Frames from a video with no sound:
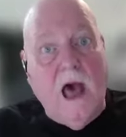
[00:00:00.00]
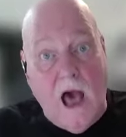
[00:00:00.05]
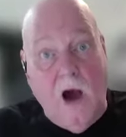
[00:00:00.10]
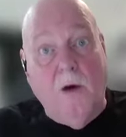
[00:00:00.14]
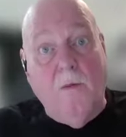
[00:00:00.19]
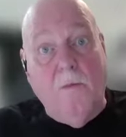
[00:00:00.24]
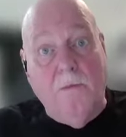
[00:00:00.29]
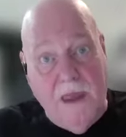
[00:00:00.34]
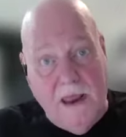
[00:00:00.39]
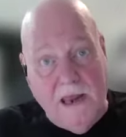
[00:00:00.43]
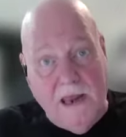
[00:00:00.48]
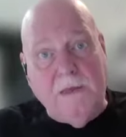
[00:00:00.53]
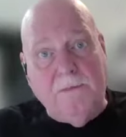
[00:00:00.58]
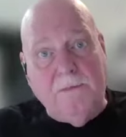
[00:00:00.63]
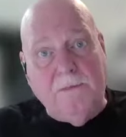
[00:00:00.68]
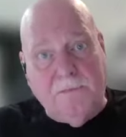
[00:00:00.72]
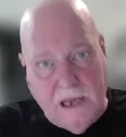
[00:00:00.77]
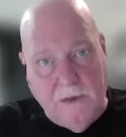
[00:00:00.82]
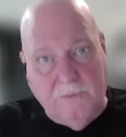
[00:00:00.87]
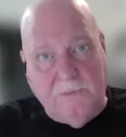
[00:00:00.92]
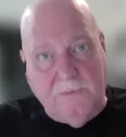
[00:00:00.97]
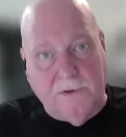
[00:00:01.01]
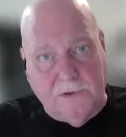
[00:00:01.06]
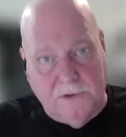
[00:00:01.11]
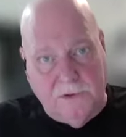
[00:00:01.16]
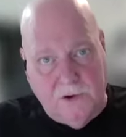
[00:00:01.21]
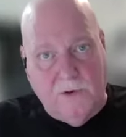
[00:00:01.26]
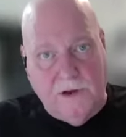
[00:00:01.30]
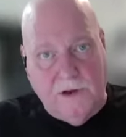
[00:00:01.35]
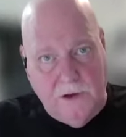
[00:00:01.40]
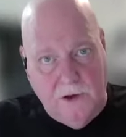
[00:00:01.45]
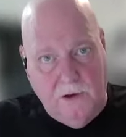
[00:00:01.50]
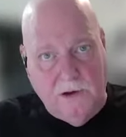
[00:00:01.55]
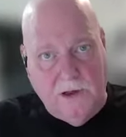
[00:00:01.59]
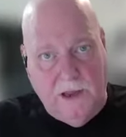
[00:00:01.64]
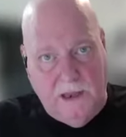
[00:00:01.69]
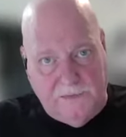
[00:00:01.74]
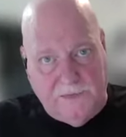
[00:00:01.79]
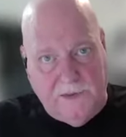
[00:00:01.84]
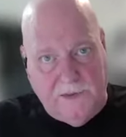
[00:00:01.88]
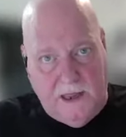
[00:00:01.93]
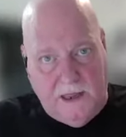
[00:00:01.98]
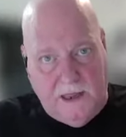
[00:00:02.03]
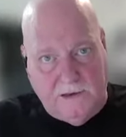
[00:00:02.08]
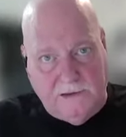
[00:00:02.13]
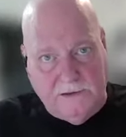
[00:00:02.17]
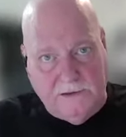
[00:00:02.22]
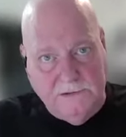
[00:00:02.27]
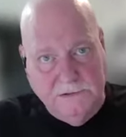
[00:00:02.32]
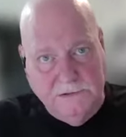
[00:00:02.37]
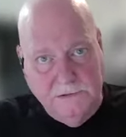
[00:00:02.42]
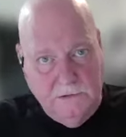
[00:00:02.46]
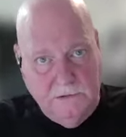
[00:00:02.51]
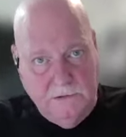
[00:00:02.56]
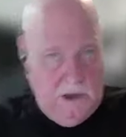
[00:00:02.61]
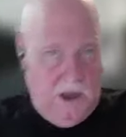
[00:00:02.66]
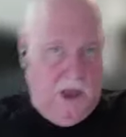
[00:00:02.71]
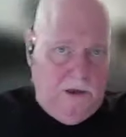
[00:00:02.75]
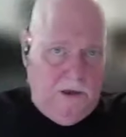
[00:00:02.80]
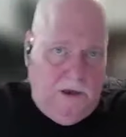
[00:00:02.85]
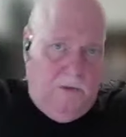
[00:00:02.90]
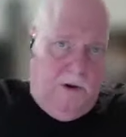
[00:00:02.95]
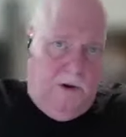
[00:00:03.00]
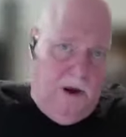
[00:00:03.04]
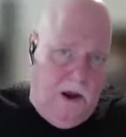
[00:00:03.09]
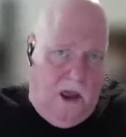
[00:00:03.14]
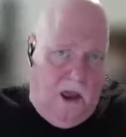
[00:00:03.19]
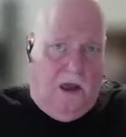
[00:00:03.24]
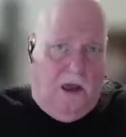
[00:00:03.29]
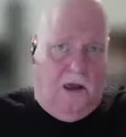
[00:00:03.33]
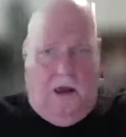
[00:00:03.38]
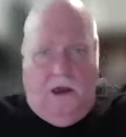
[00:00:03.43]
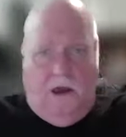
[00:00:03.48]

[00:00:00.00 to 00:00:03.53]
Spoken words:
How many people do we know like that? Yeah, look at me.